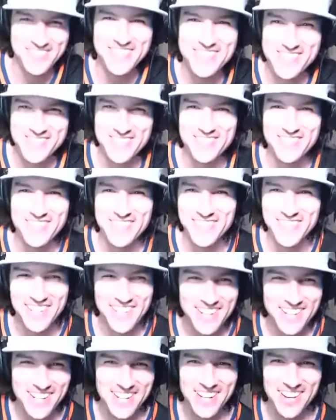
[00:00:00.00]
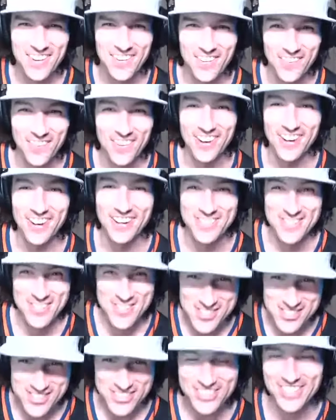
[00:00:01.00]
should be, or it
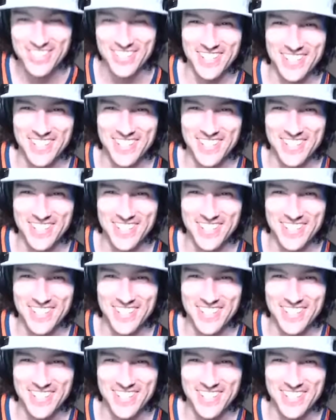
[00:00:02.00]
should.